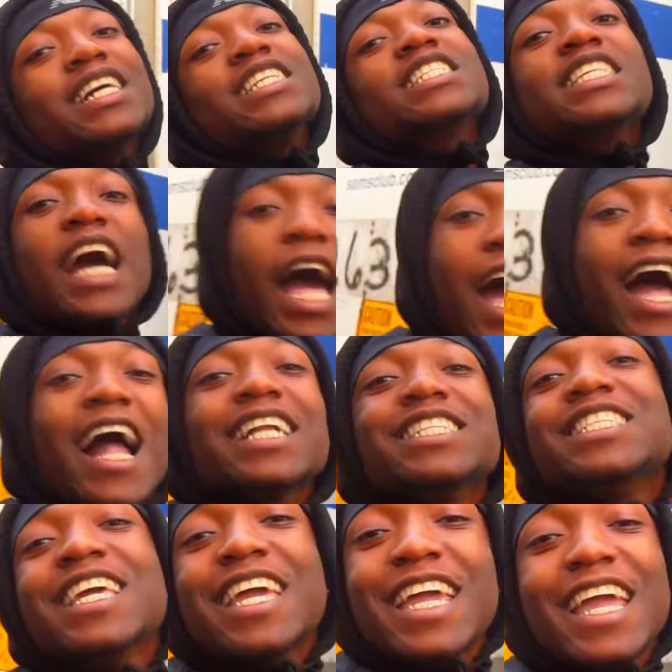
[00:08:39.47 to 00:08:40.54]
Cause God
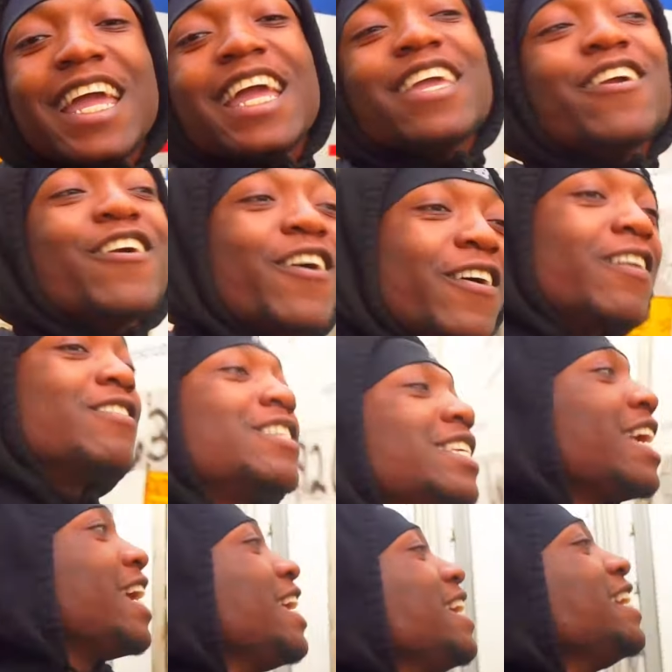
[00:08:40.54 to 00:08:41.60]
did, you know what I'm saying?